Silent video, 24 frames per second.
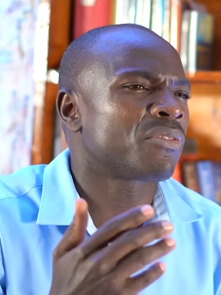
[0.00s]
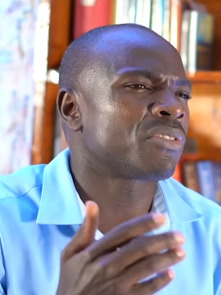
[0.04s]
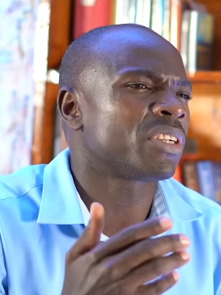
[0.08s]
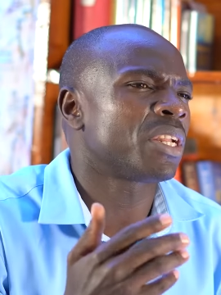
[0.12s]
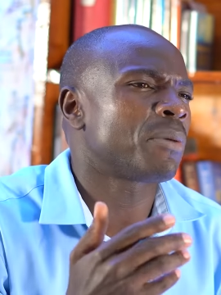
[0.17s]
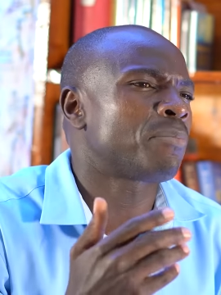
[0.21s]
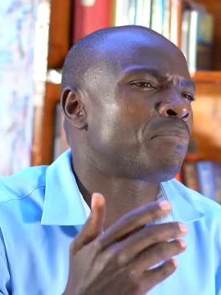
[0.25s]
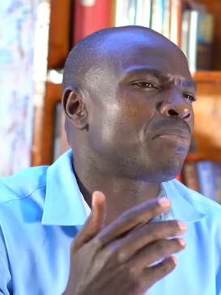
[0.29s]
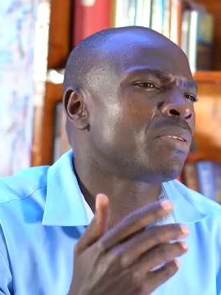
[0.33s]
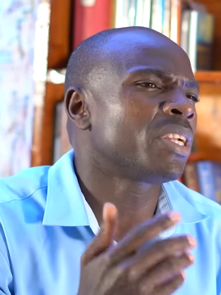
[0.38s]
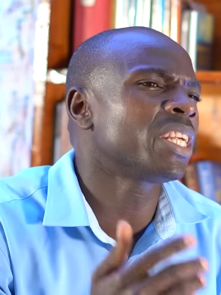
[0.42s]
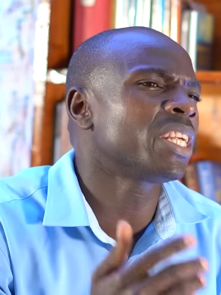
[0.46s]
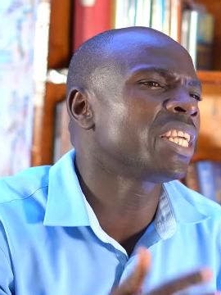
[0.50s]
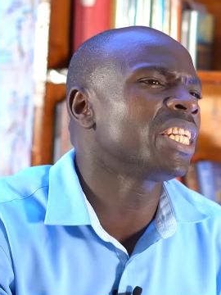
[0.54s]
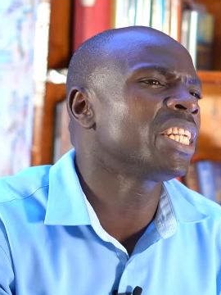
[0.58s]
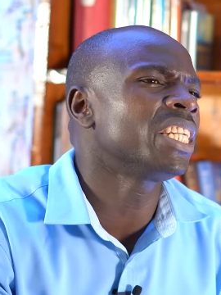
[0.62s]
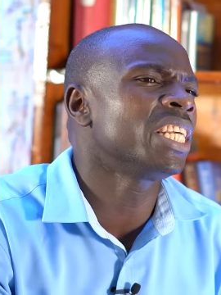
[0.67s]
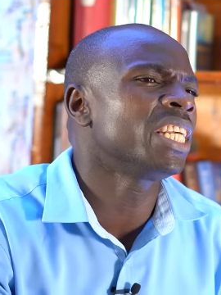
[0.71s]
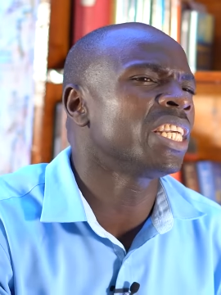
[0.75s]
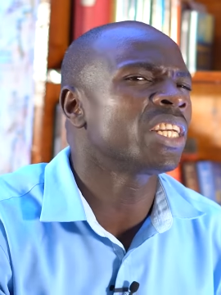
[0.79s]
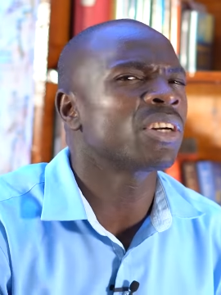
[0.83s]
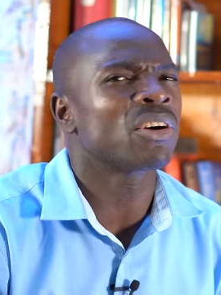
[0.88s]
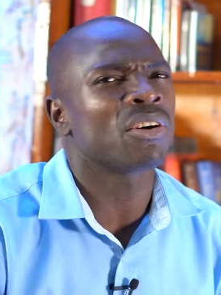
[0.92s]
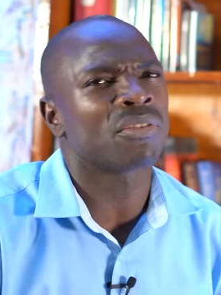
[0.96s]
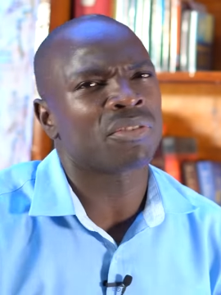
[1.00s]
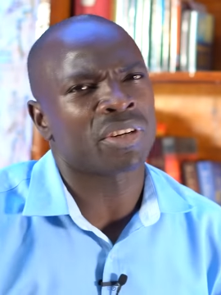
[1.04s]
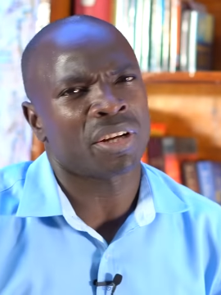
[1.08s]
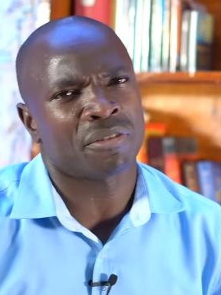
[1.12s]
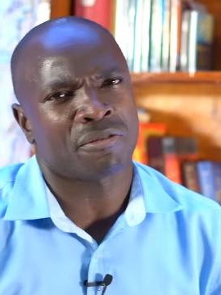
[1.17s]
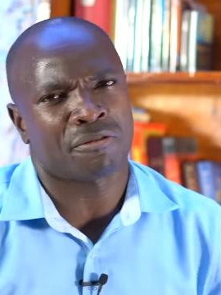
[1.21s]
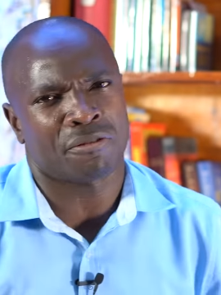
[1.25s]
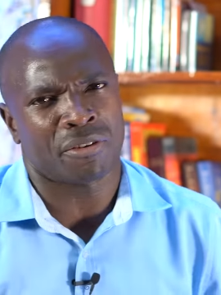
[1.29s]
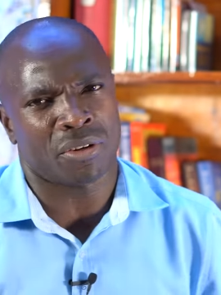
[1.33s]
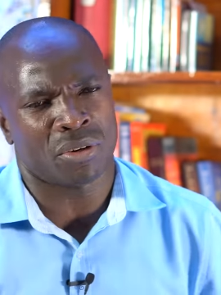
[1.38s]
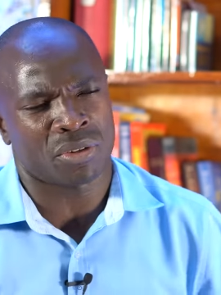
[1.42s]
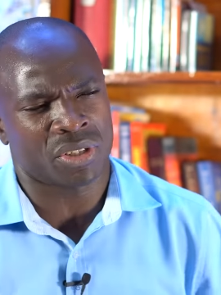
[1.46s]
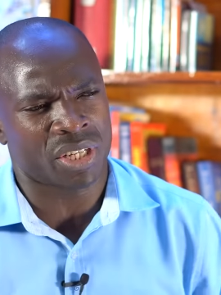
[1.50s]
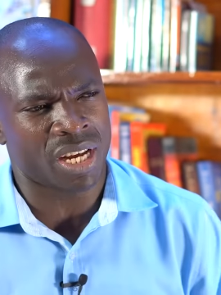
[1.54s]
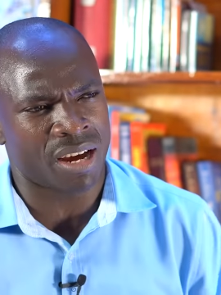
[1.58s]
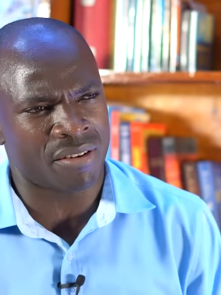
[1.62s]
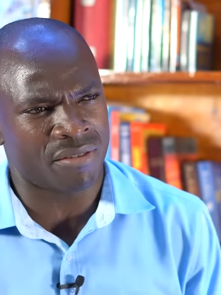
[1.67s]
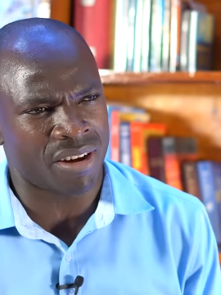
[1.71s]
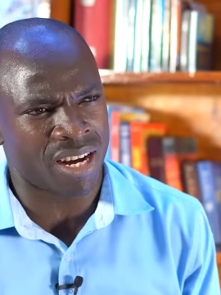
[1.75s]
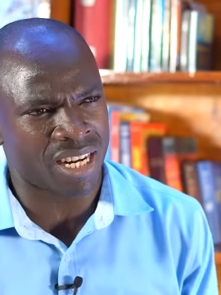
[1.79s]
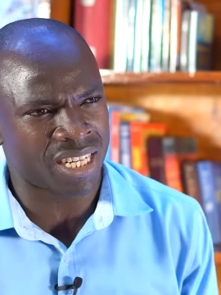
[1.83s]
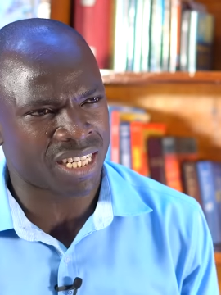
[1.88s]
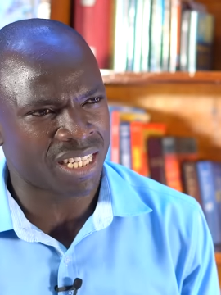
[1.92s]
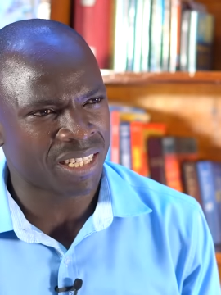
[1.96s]
of the pleading of the fellow
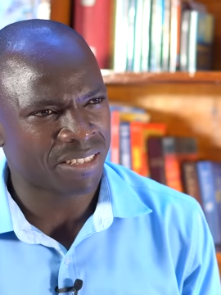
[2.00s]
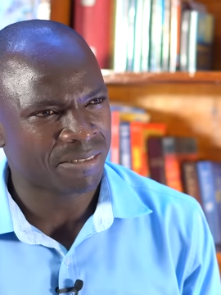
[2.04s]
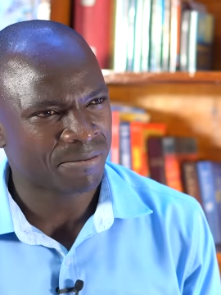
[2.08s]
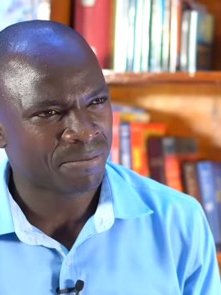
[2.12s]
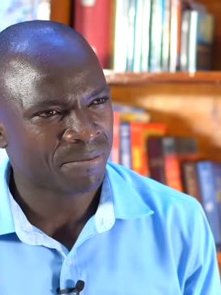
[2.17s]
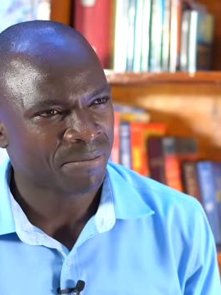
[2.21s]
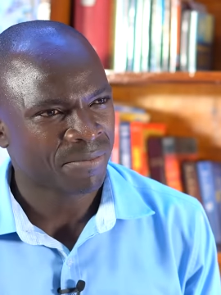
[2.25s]
servant.